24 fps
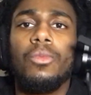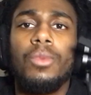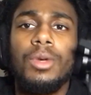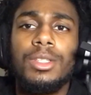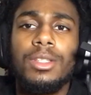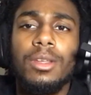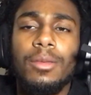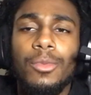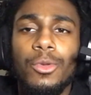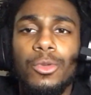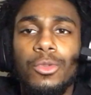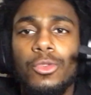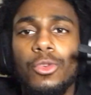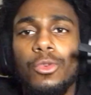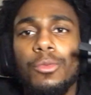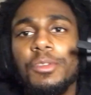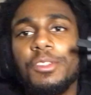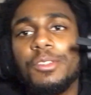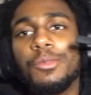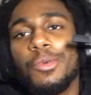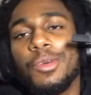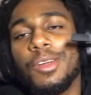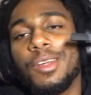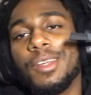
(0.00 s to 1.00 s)
What's up, YouTube?
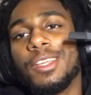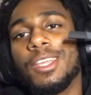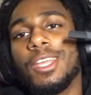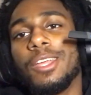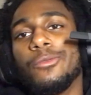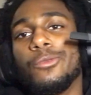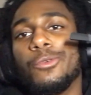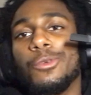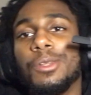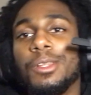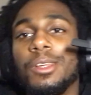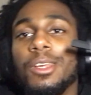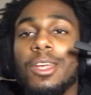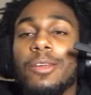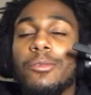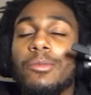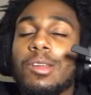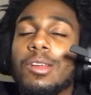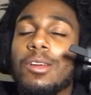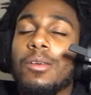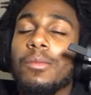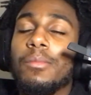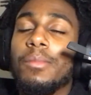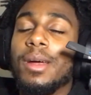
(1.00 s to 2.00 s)
It's your boy NKRUDI, and we
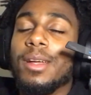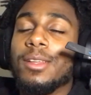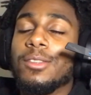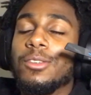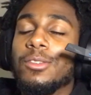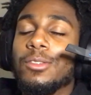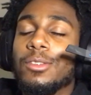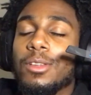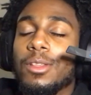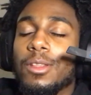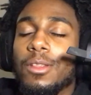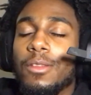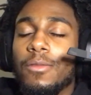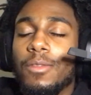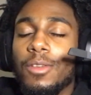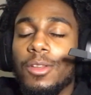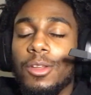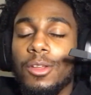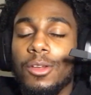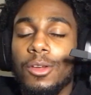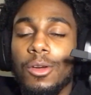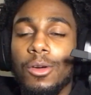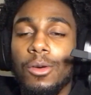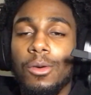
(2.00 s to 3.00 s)
come back to another
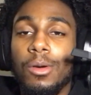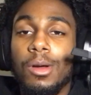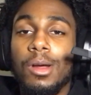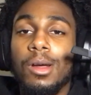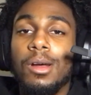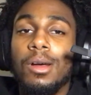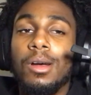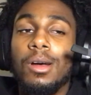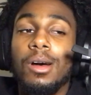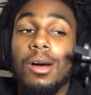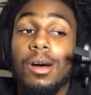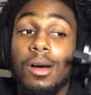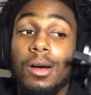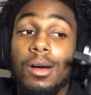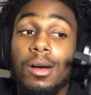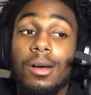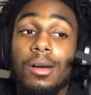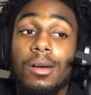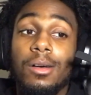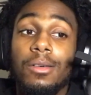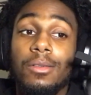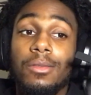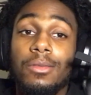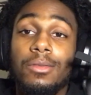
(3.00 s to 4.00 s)
video
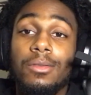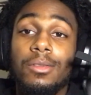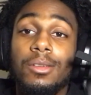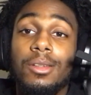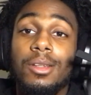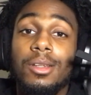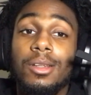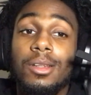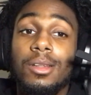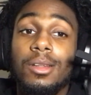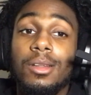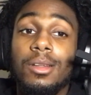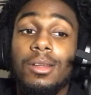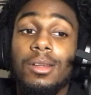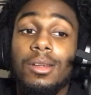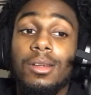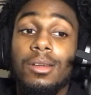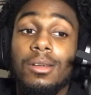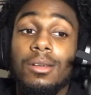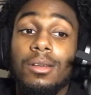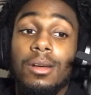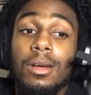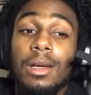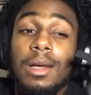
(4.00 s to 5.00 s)
of
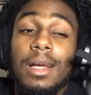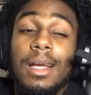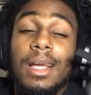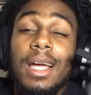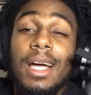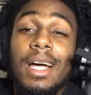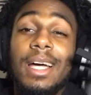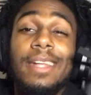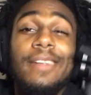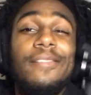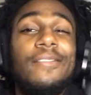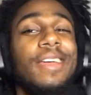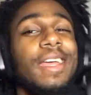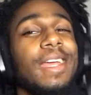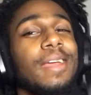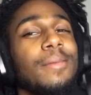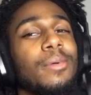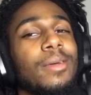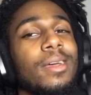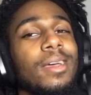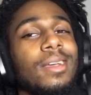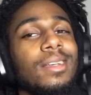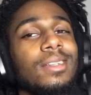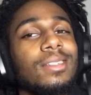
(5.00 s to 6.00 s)
kind of
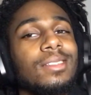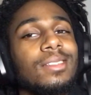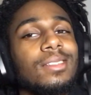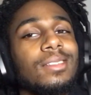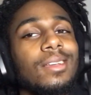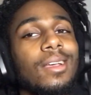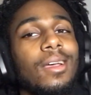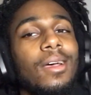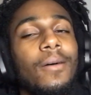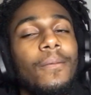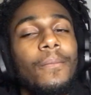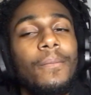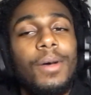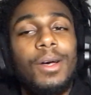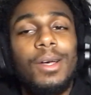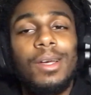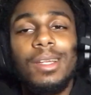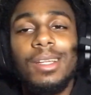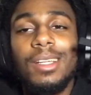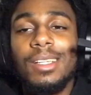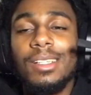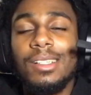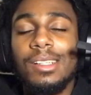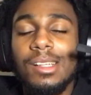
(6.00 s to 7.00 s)
Apex,
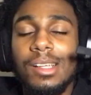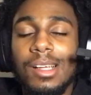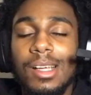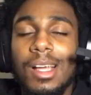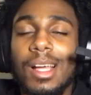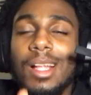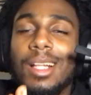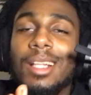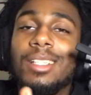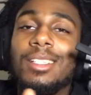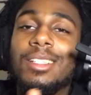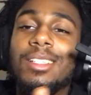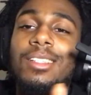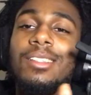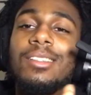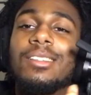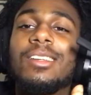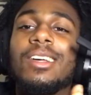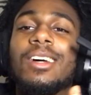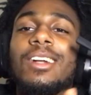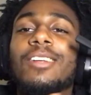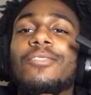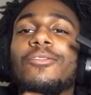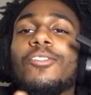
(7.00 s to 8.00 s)
but this is
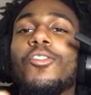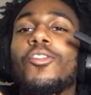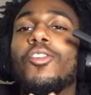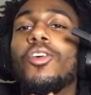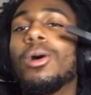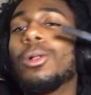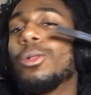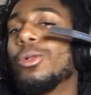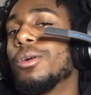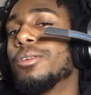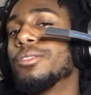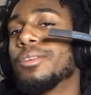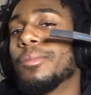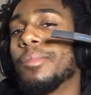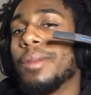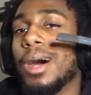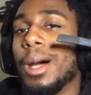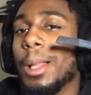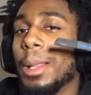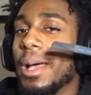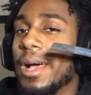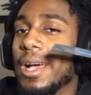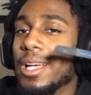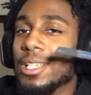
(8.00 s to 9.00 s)
kind of a follow-up to
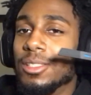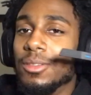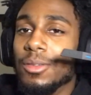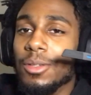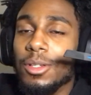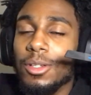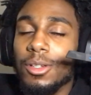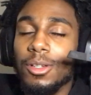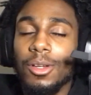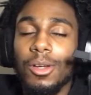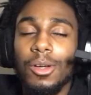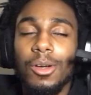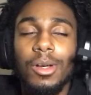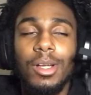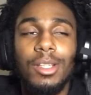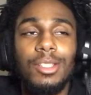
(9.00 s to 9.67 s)
my last video.